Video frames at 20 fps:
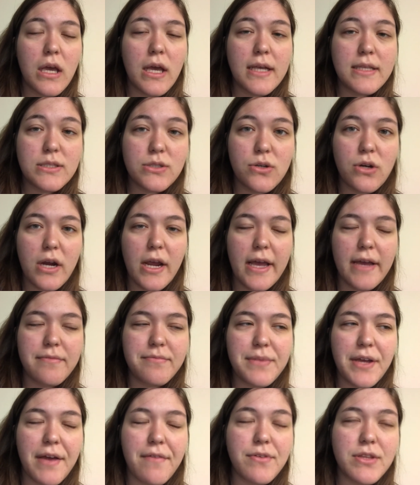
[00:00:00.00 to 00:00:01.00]
It's great.
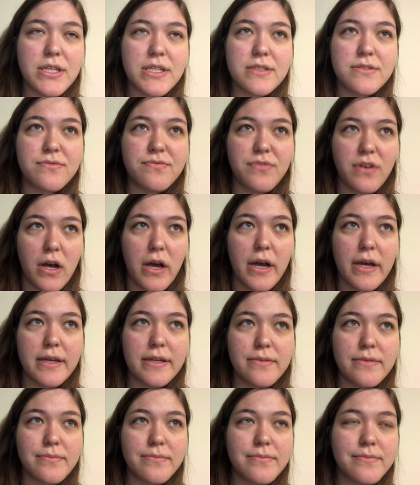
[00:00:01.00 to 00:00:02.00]
Everything's
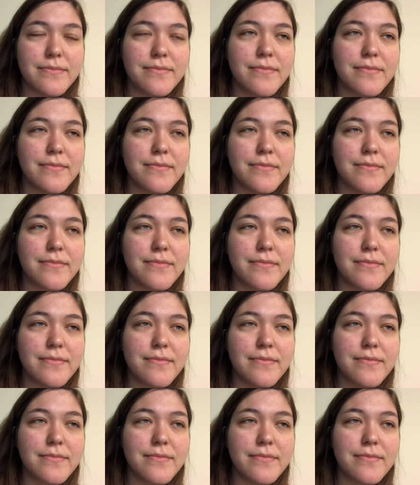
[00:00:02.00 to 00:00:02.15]
fine.